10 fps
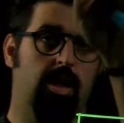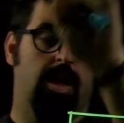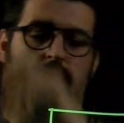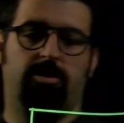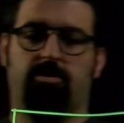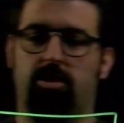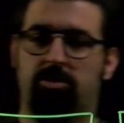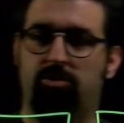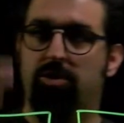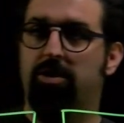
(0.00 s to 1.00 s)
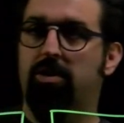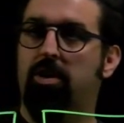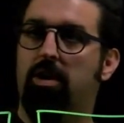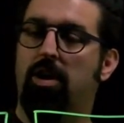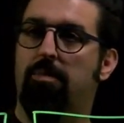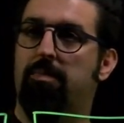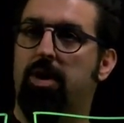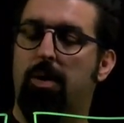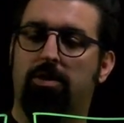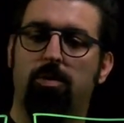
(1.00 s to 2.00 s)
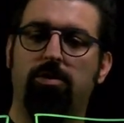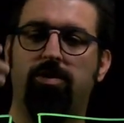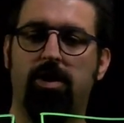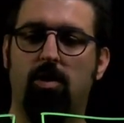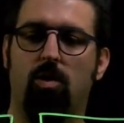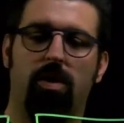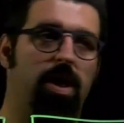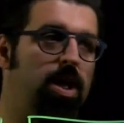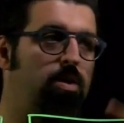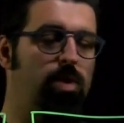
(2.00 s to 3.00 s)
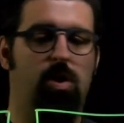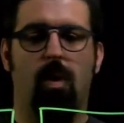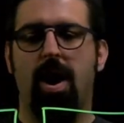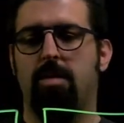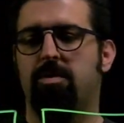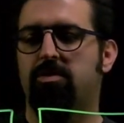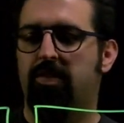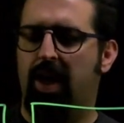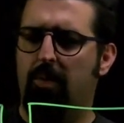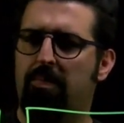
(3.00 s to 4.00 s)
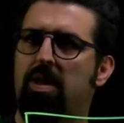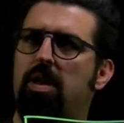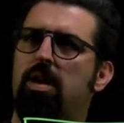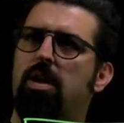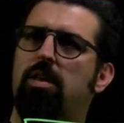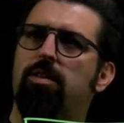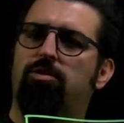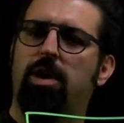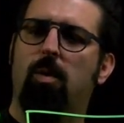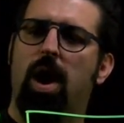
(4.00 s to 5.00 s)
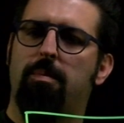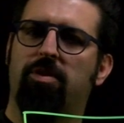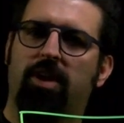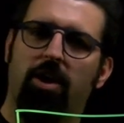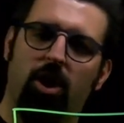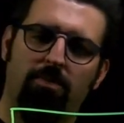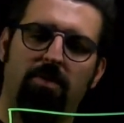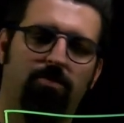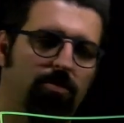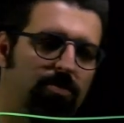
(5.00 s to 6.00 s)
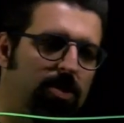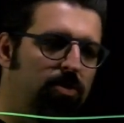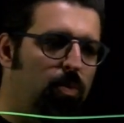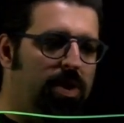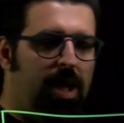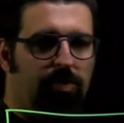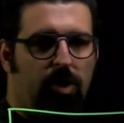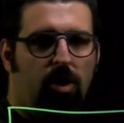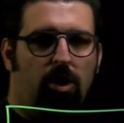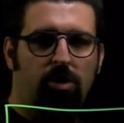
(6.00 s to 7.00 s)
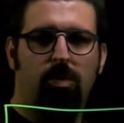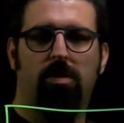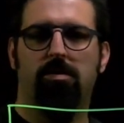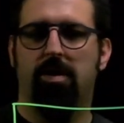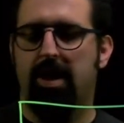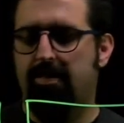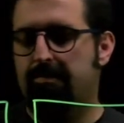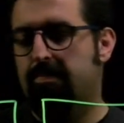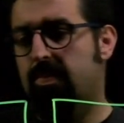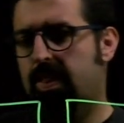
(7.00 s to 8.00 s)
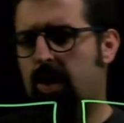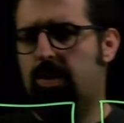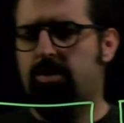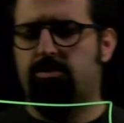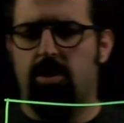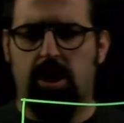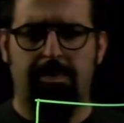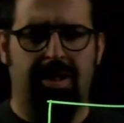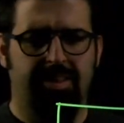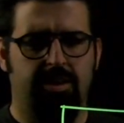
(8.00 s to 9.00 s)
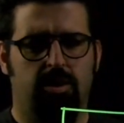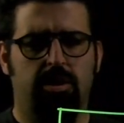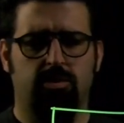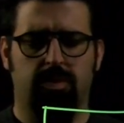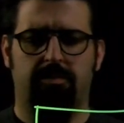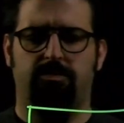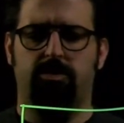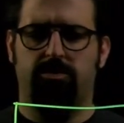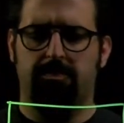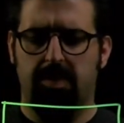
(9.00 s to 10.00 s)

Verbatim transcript: has a certain um, characteristic or a requirement. Now, this requirement cannot be fulfilled without the hardware underneath. Now, let's talk about that hardware first.